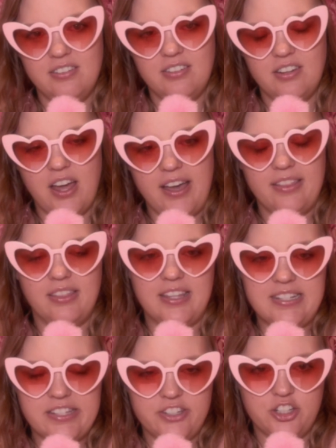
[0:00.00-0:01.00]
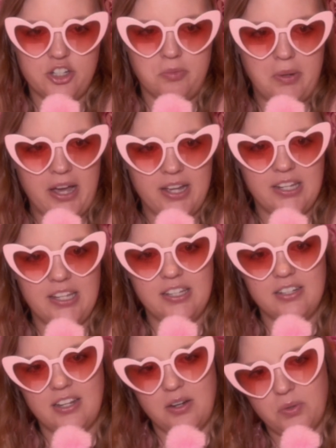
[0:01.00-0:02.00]
not listen to your body
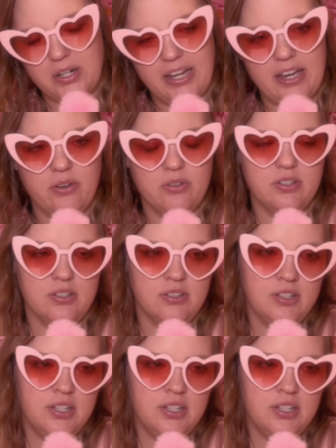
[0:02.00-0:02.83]
and not work out and